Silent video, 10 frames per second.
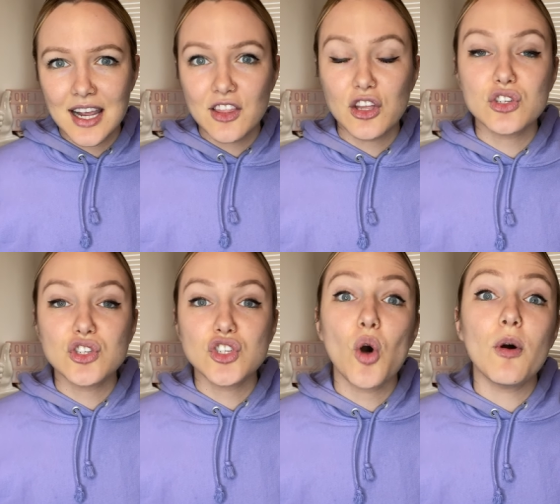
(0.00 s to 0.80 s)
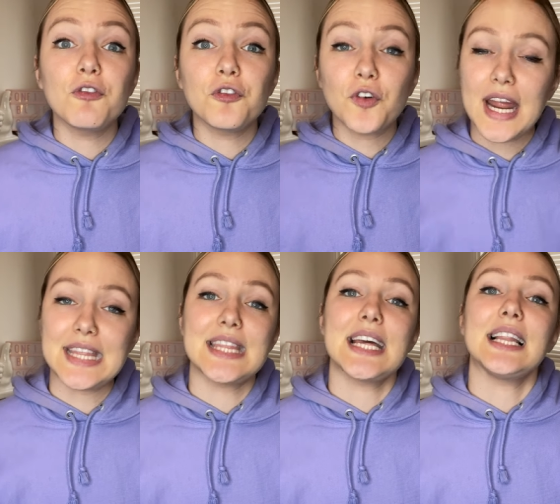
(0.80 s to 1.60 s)
They're so afraid
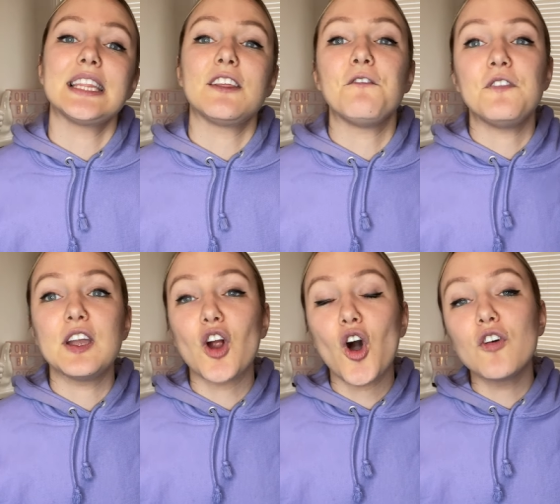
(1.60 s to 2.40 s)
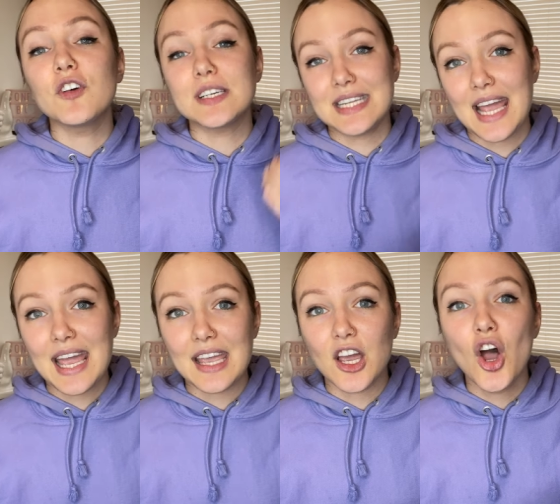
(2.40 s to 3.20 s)
that they let the fear
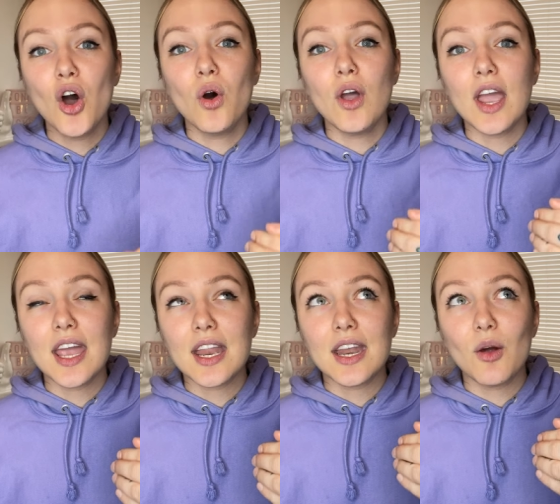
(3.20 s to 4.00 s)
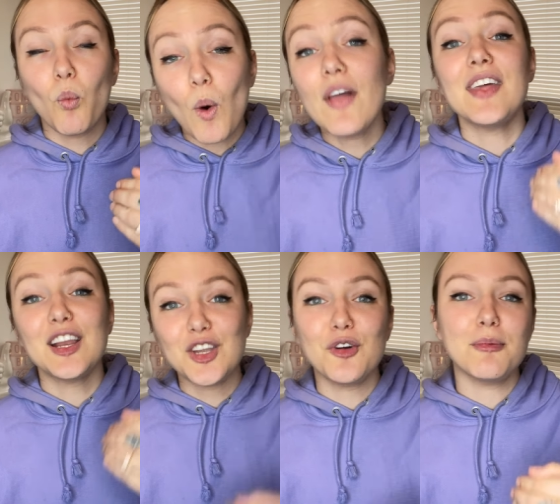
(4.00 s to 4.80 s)
overtake in what they
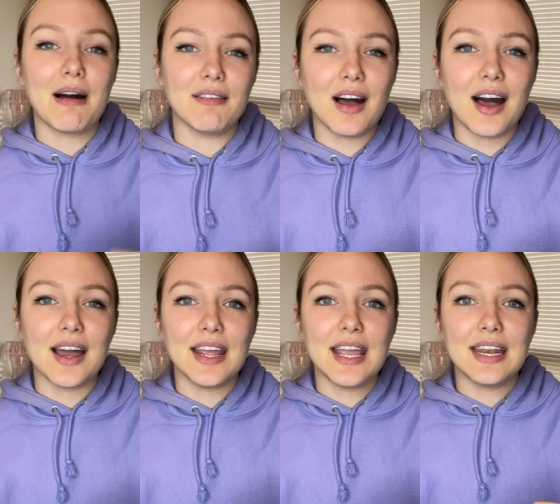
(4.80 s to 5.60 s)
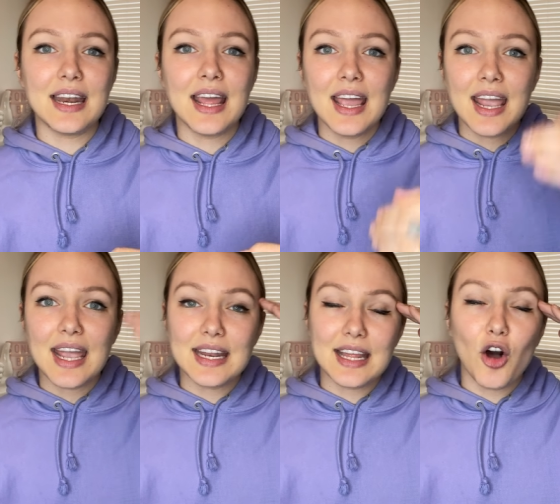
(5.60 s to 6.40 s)
knew about God, and,
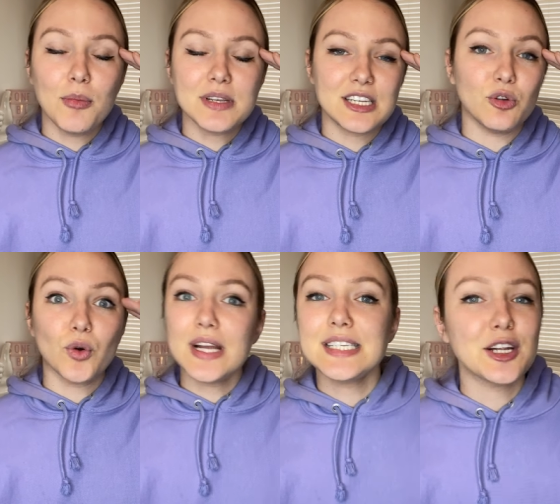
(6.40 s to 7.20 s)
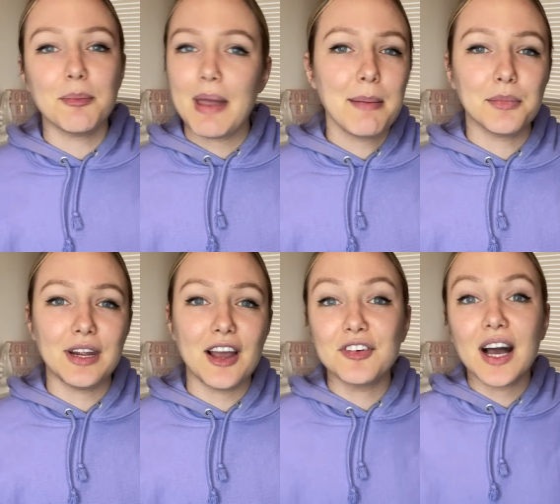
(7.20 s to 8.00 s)
and it almost erased their memory
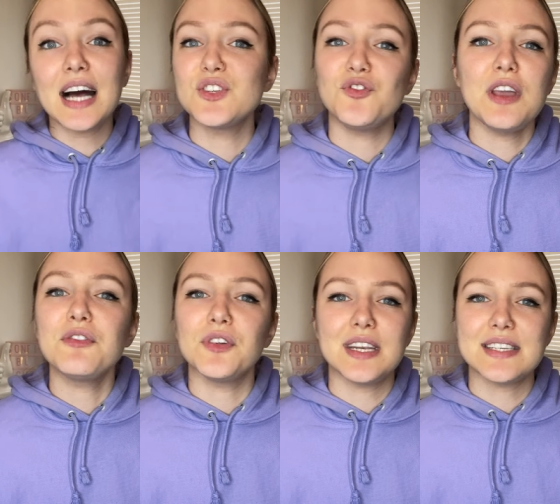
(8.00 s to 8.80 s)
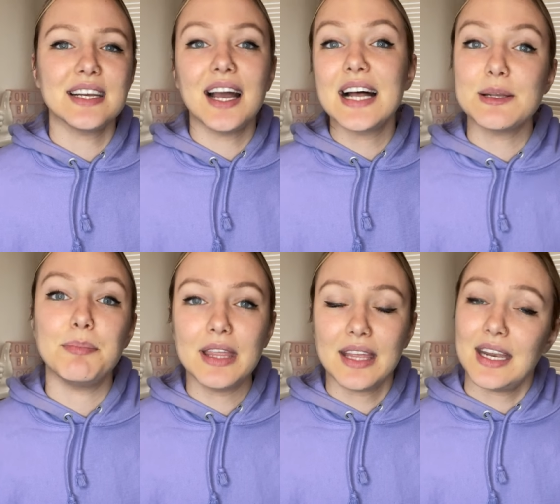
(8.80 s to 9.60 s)
of God's faithfulness and God's
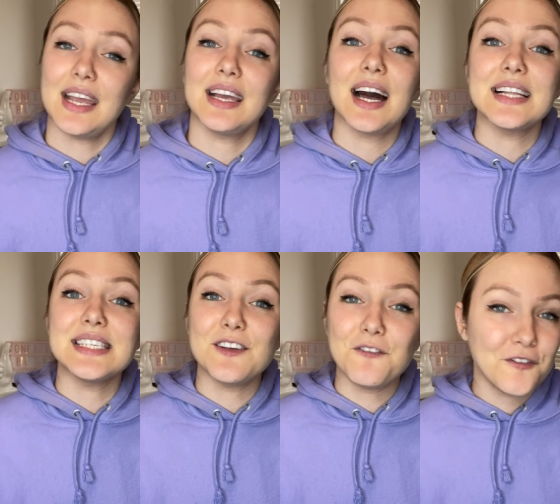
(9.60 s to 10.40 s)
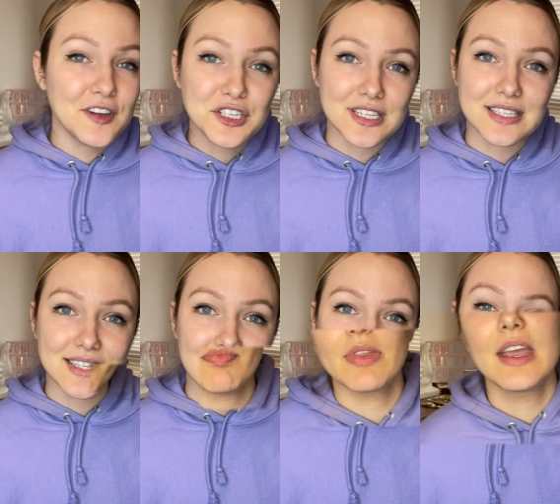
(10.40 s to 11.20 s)
ability and God's sufficiency.